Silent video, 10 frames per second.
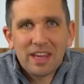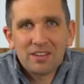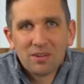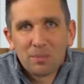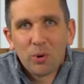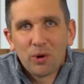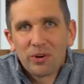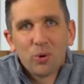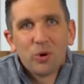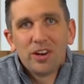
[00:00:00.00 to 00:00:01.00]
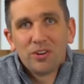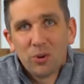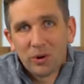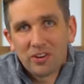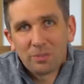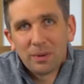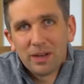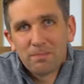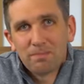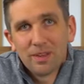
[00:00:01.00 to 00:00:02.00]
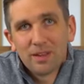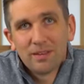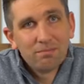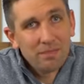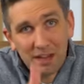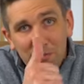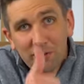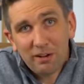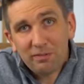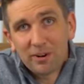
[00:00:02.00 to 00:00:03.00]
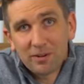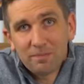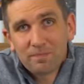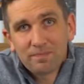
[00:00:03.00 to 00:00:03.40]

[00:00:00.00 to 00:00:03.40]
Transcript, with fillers: can't support or endorse, but A for effort.